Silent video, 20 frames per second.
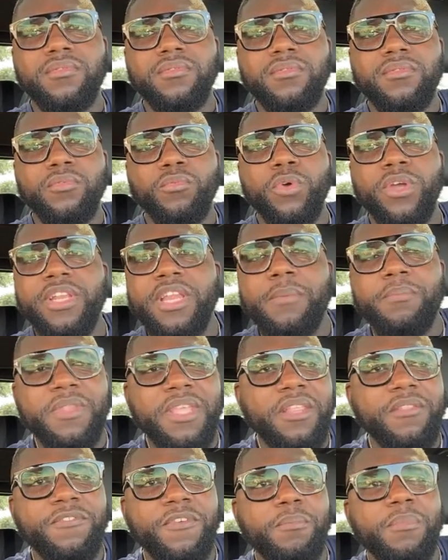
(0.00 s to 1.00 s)
When them
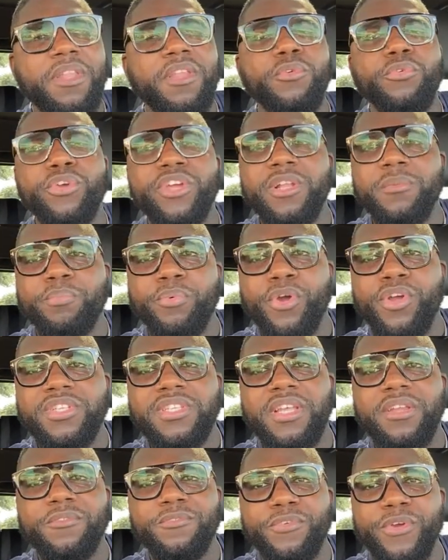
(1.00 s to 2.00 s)
need to be the real person
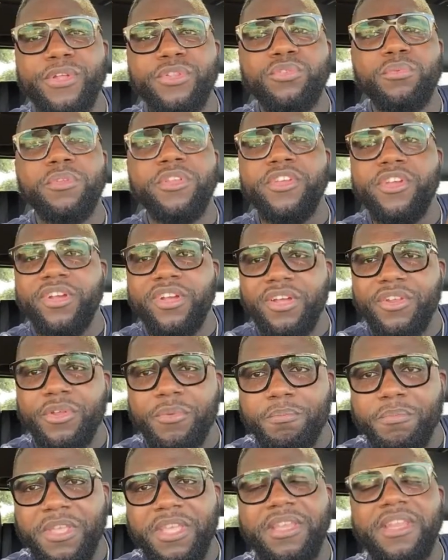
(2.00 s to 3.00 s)
and friend to me, they're going to
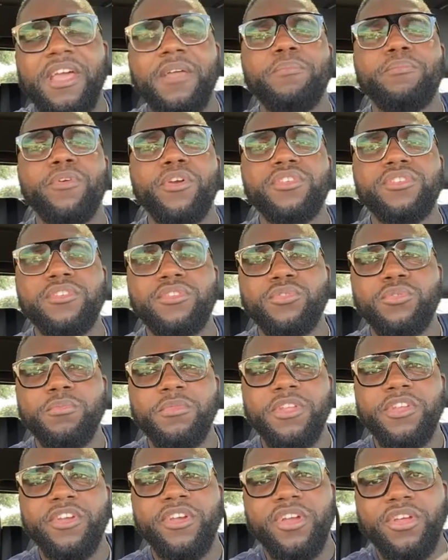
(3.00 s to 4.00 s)
be that person to me.
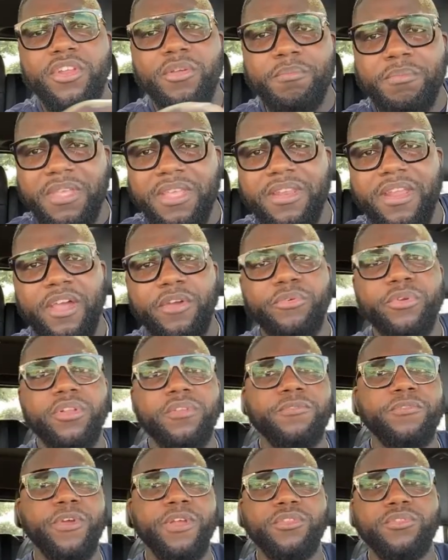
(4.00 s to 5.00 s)
They're going to be that real
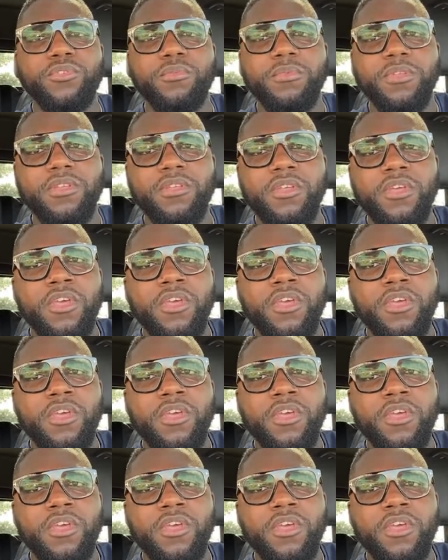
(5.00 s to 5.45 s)
friend to me.